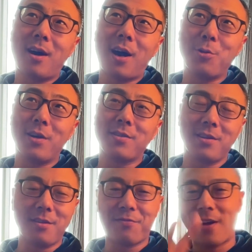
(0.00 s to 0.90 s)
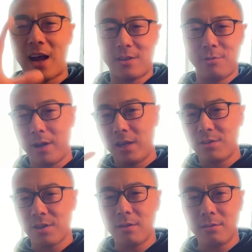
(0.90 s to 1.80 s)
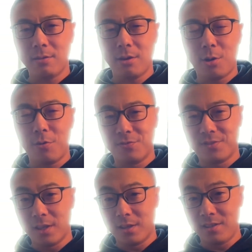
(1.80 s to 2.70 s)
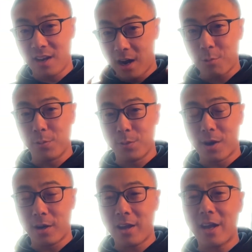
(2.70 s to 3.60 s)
how do I say the fluctuation of the entire crypto market.